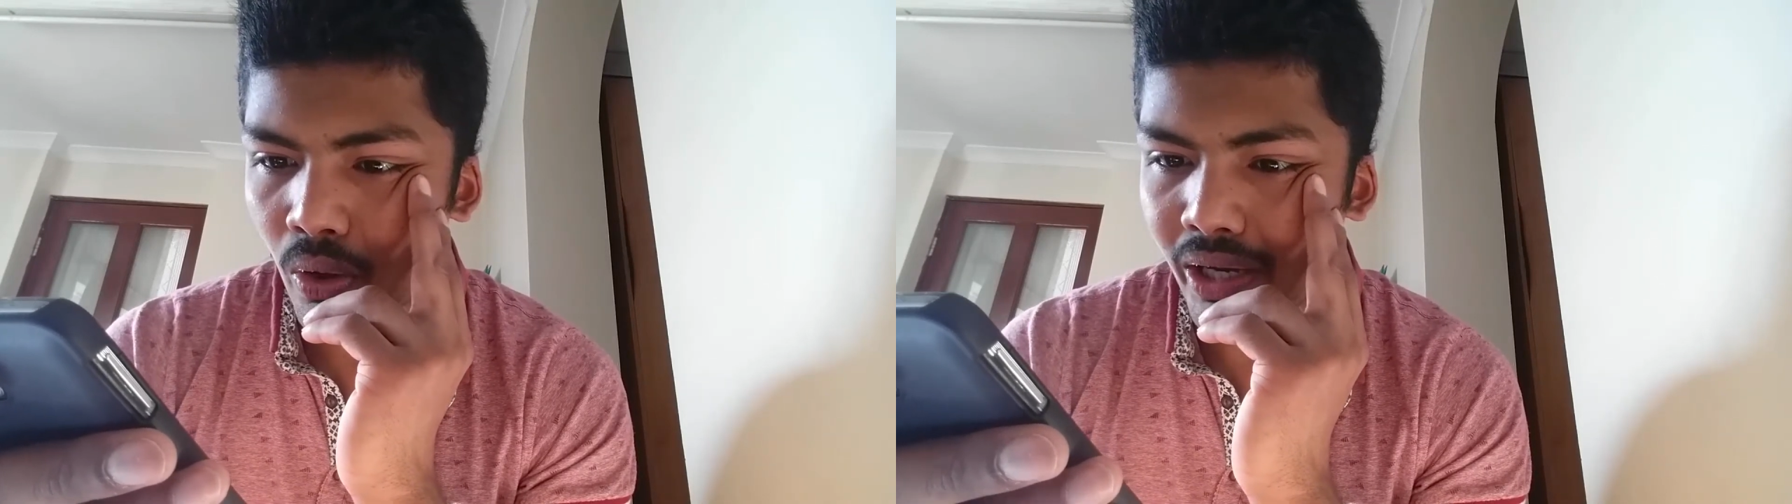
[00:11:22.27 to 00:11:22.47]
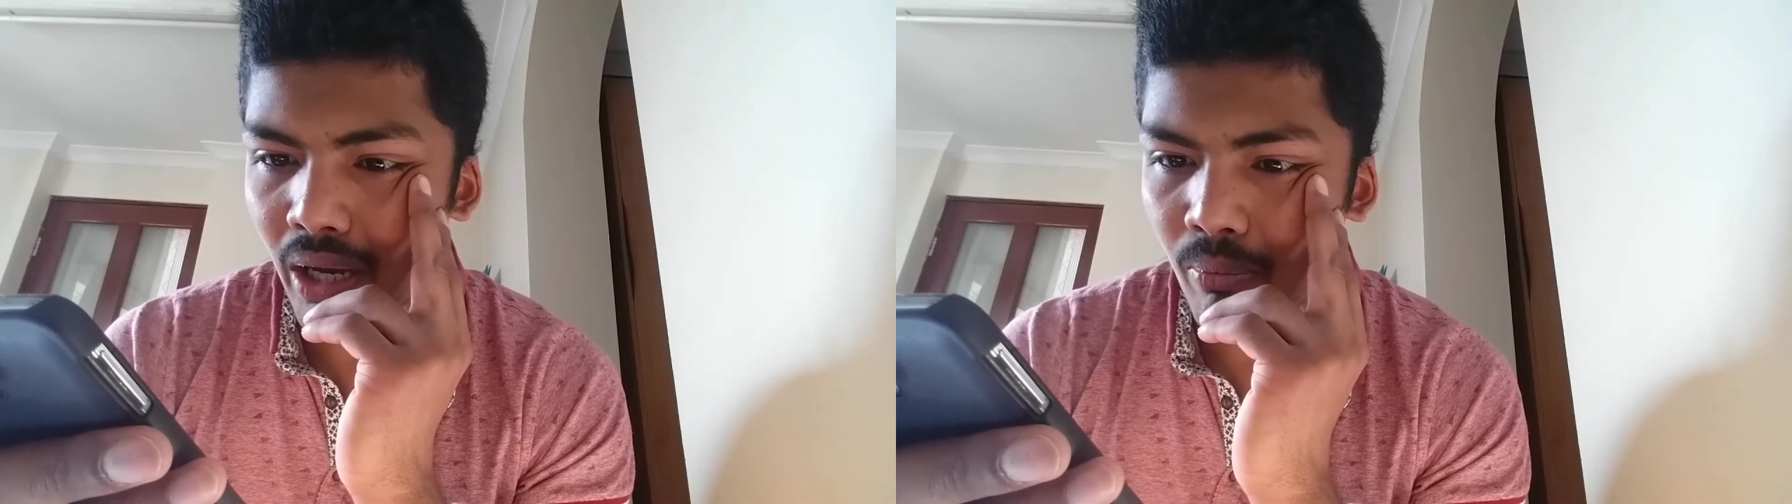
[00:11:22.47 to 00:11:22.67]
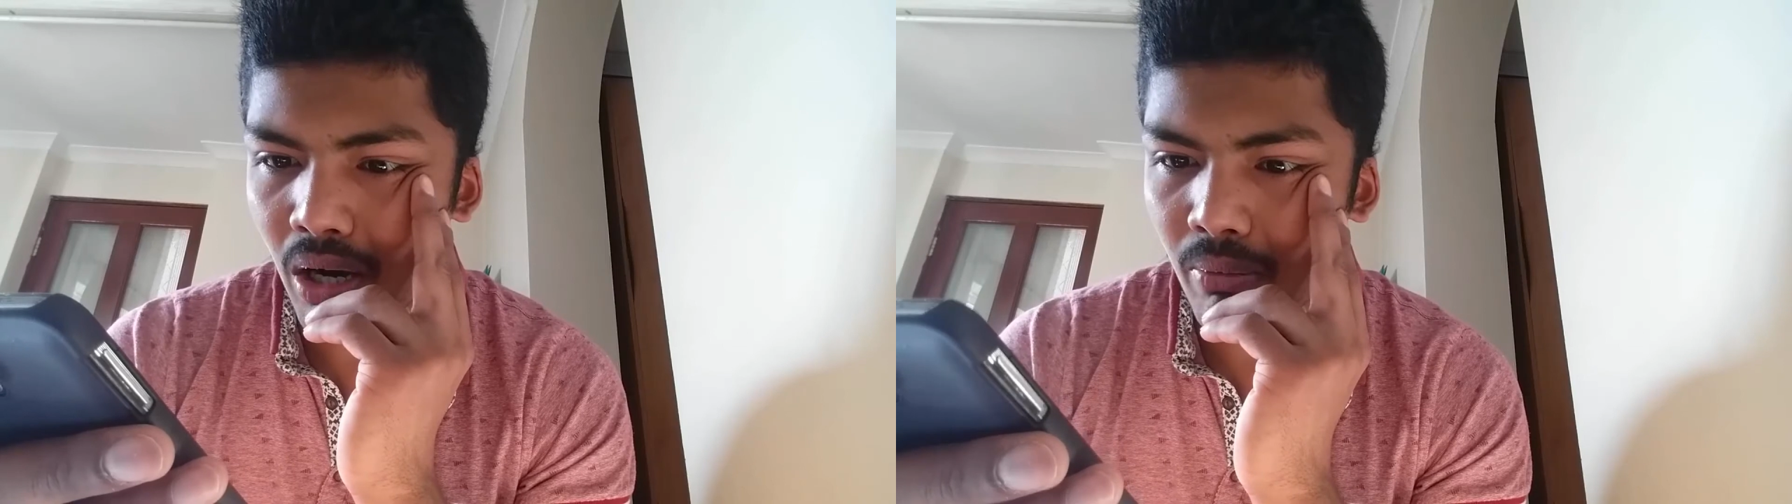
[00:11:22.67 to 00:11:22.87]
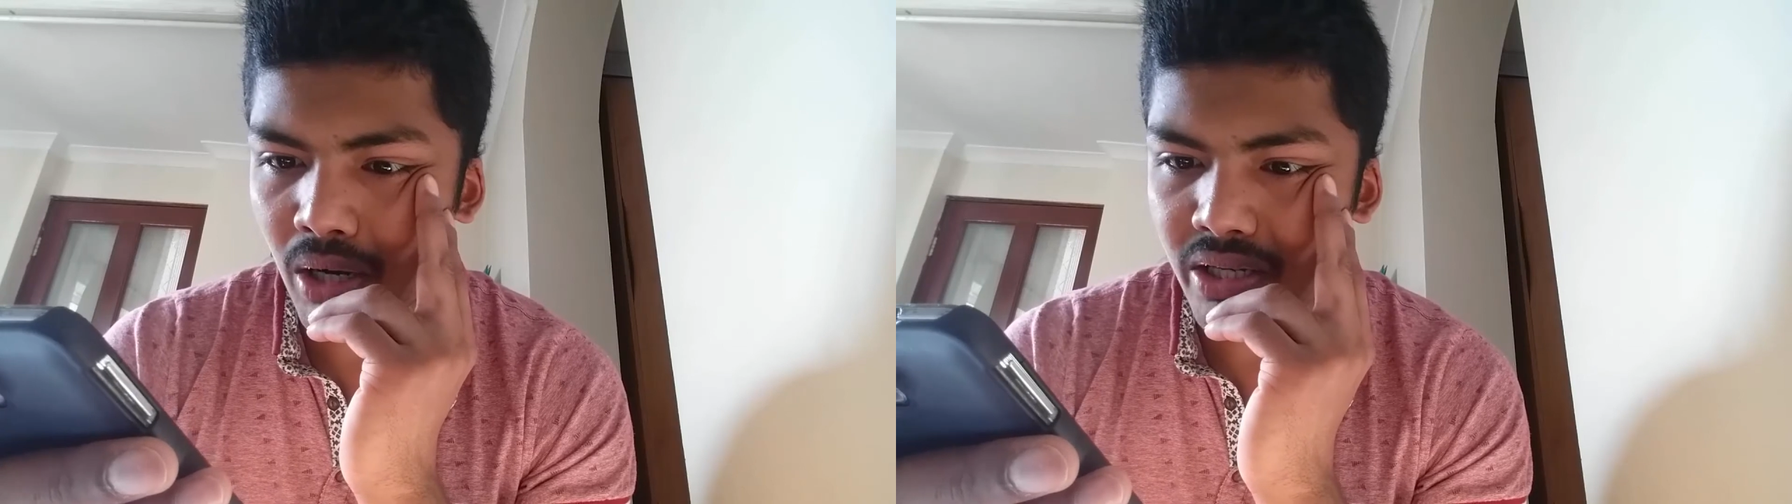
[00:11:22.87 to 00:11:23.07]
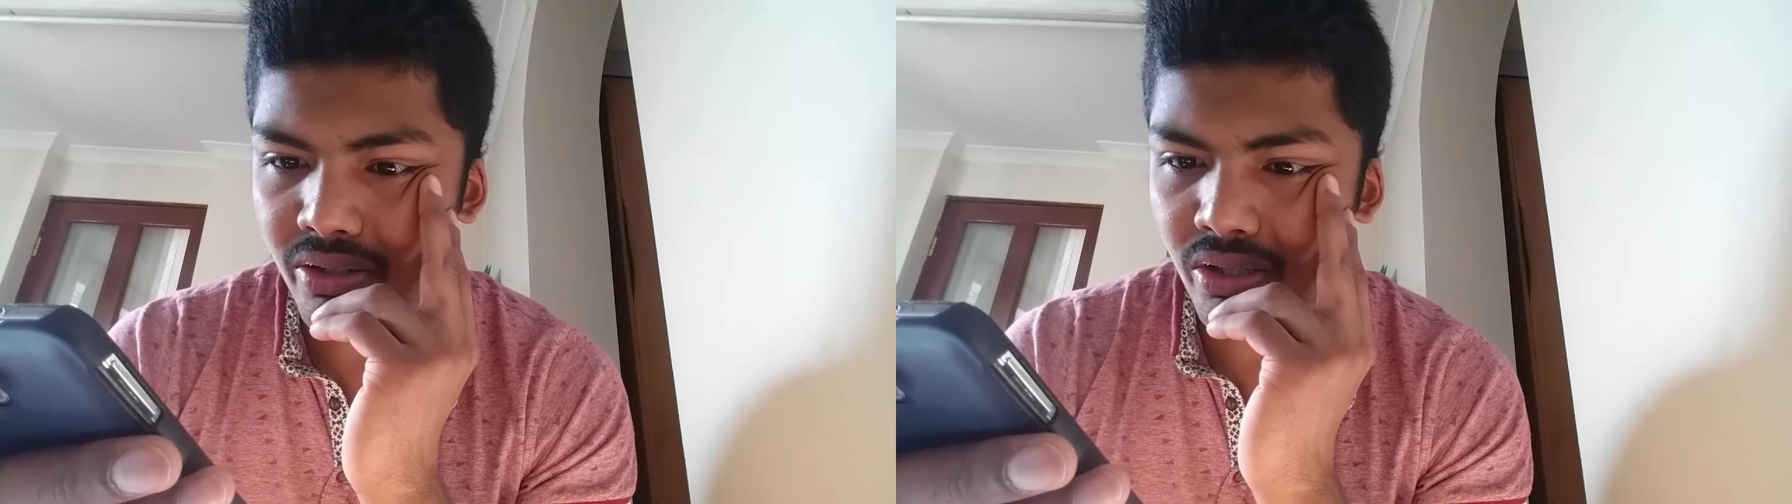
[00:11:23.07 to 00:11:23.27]
Okay,
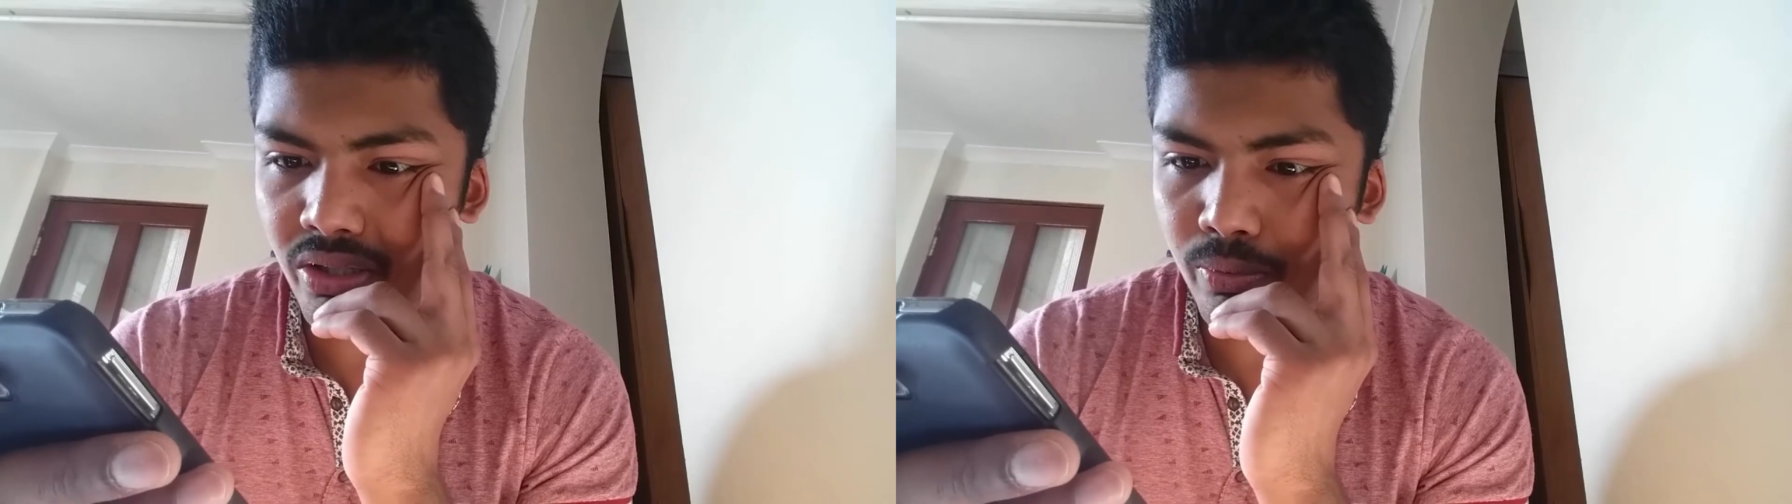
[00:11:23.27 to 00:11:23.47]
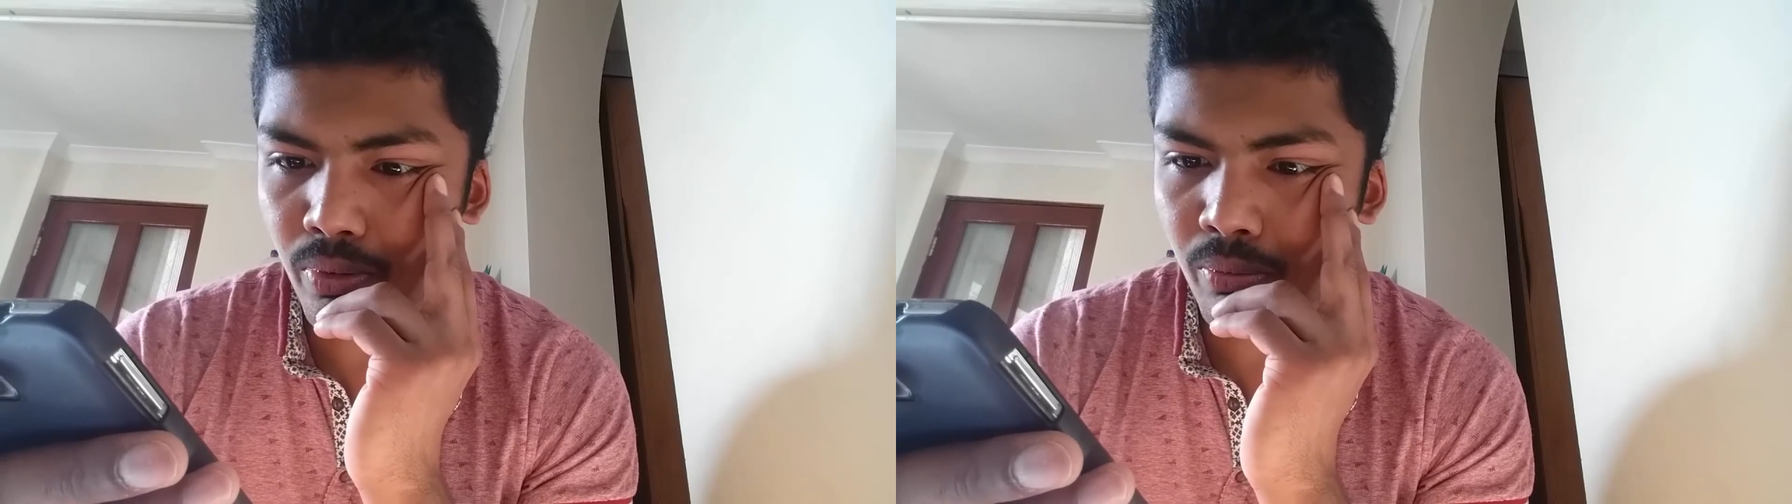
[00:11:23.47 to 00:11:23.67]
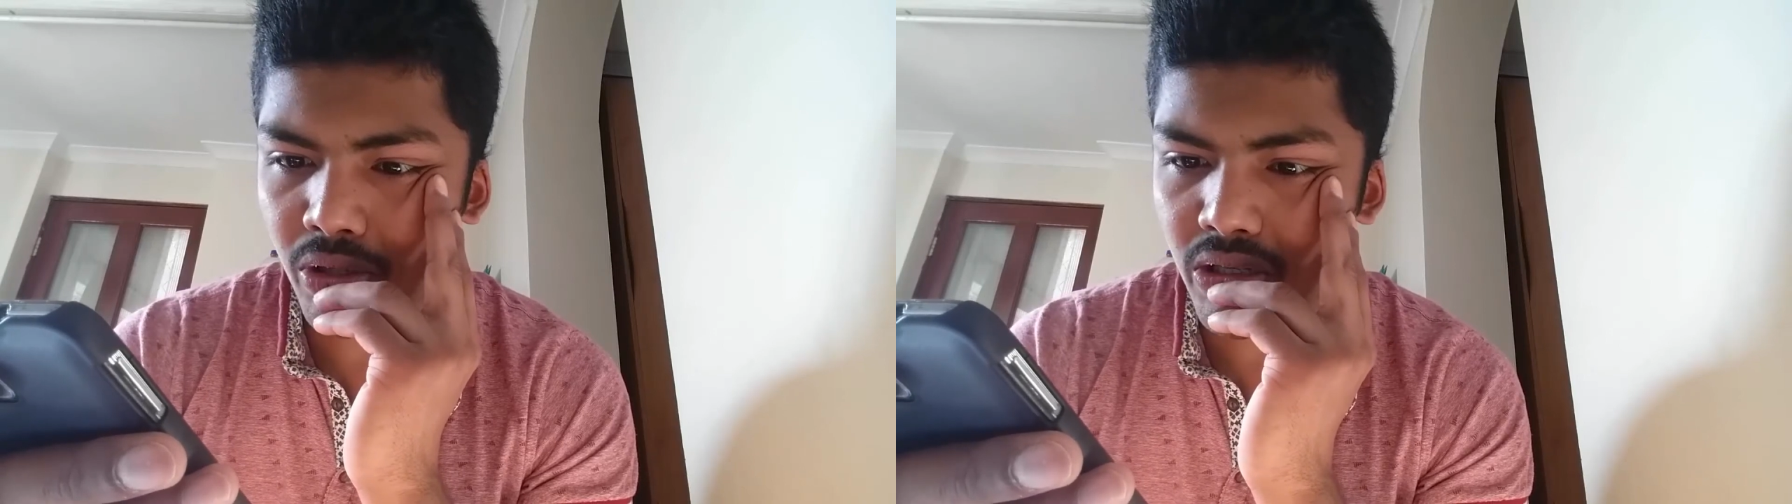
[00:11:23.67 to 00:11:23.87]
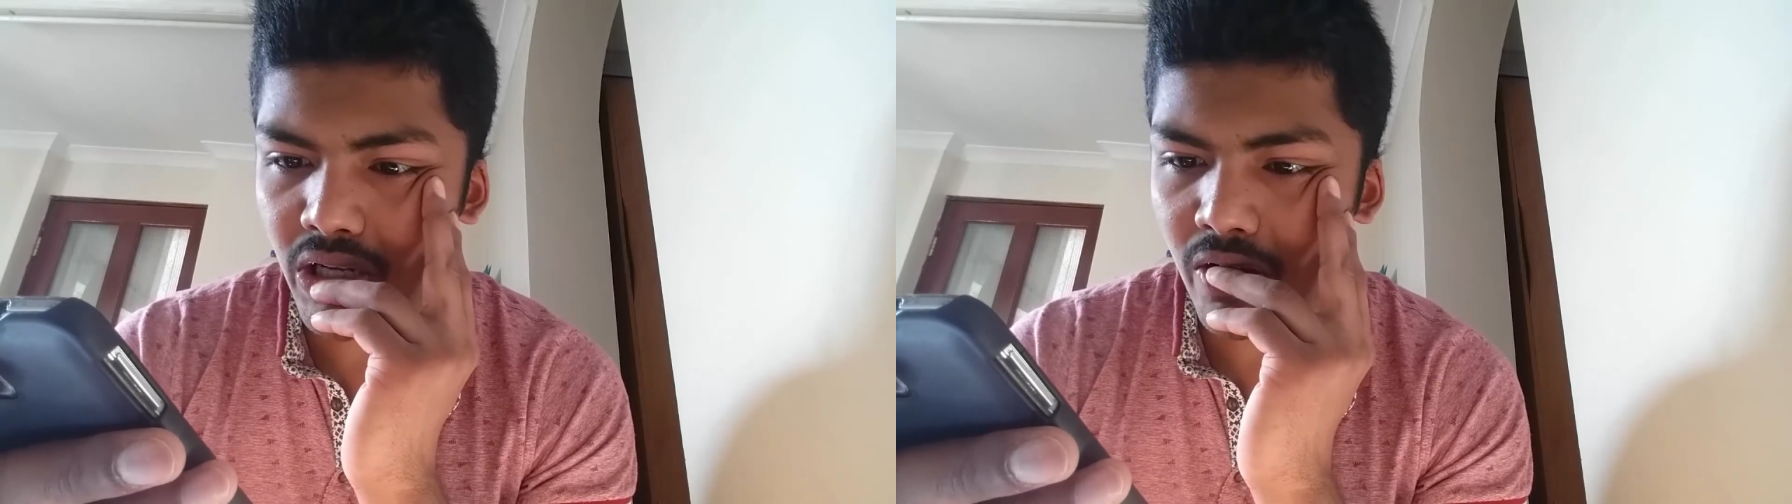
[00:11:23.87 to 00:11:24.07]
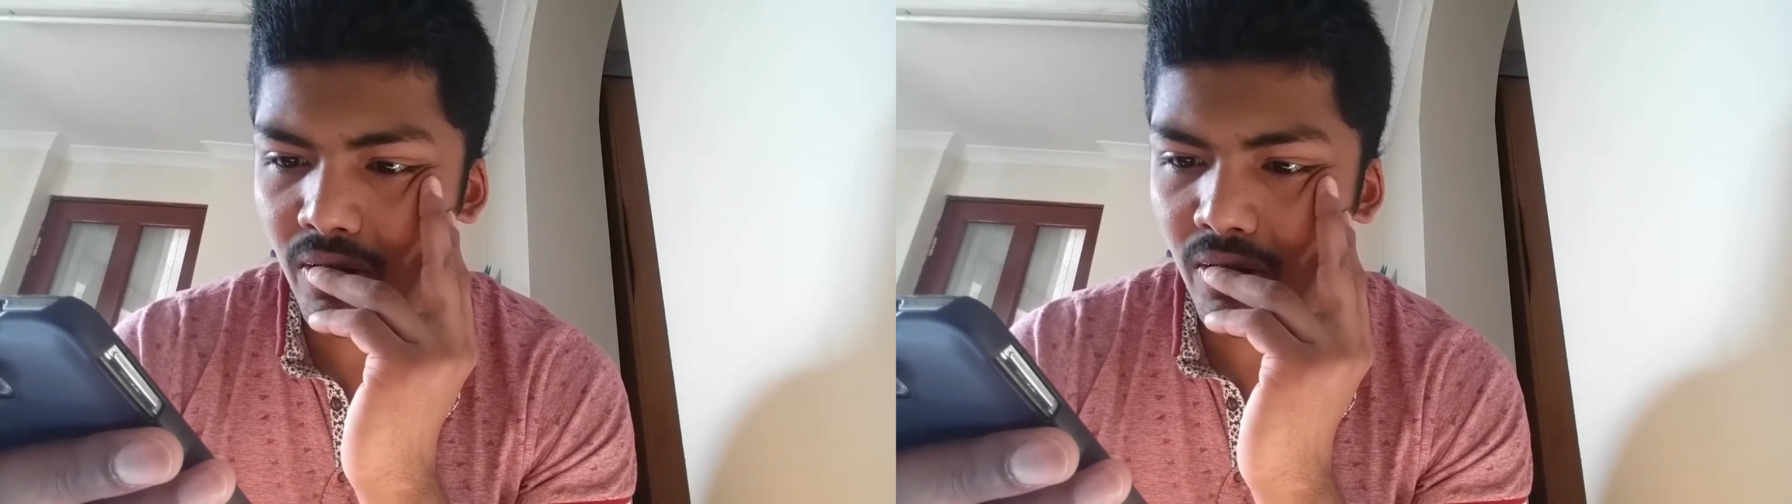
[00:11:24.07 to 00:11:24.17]
Mama, this is Prometheus.